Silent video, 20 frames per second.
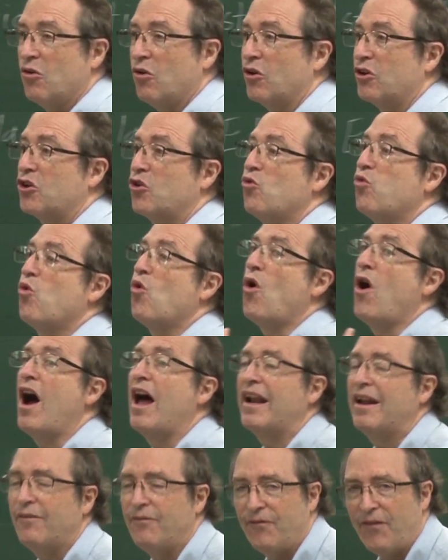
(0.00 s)
or
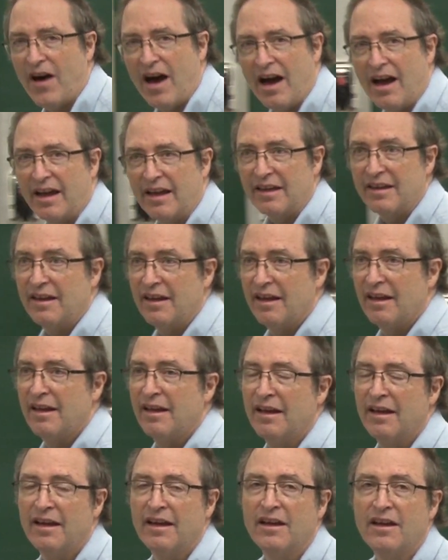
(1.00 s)
quantifying
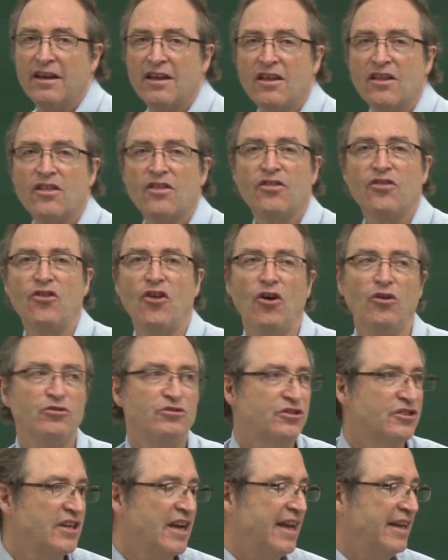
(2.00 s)

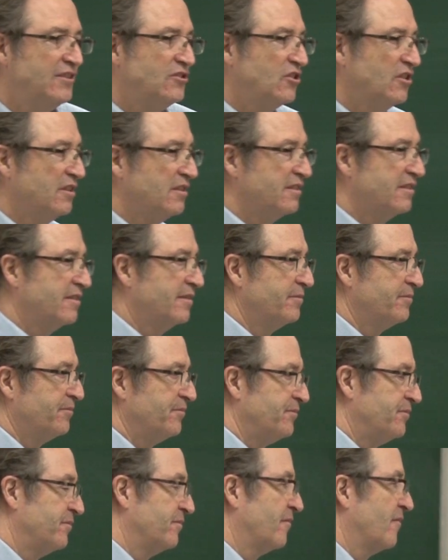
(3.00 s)
those changes.
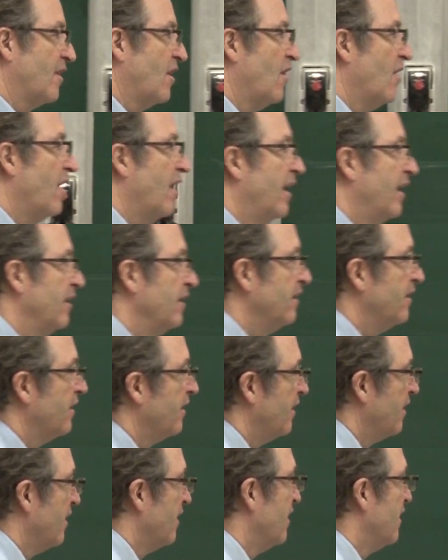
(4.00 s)
All right?
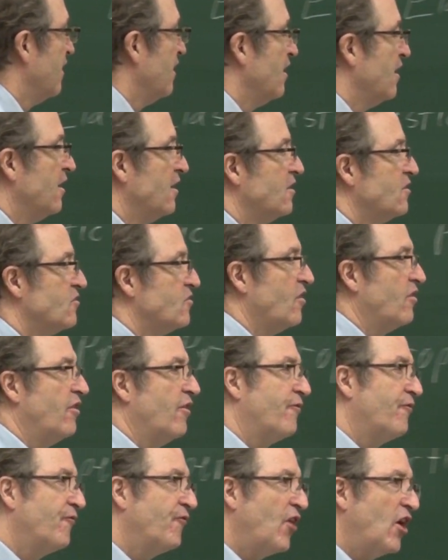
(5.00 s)
So
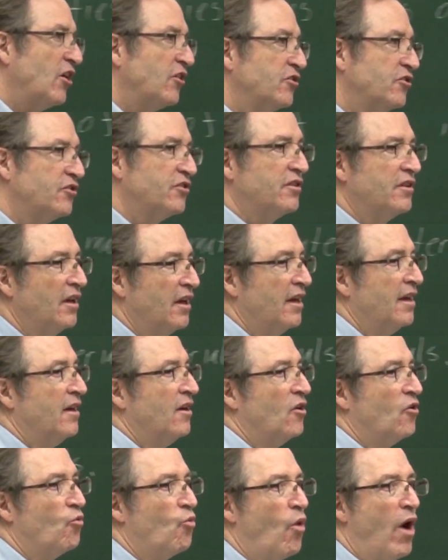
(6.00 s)
the first
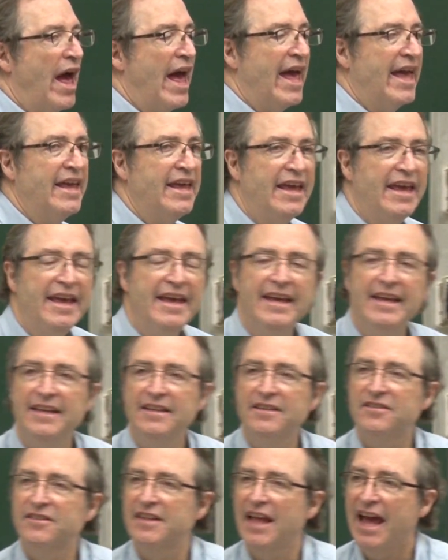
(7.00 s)
way
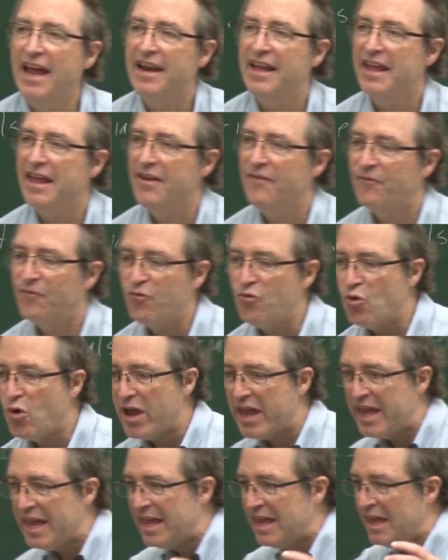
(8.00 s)
is that if
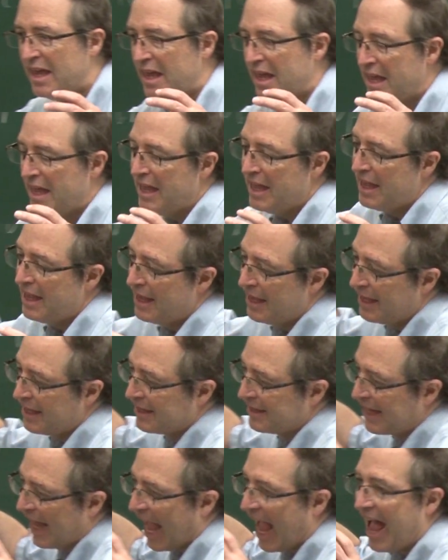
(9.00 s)
we
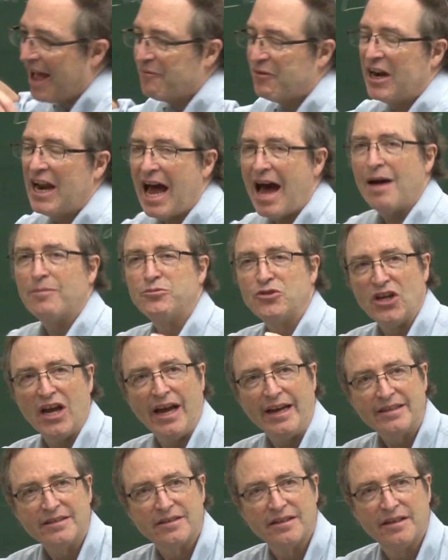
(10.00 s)
have an
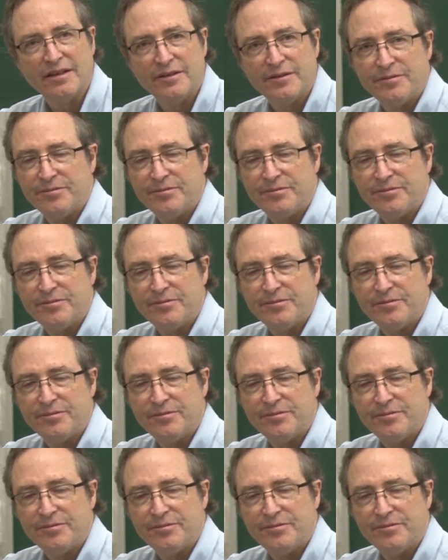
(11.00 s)
object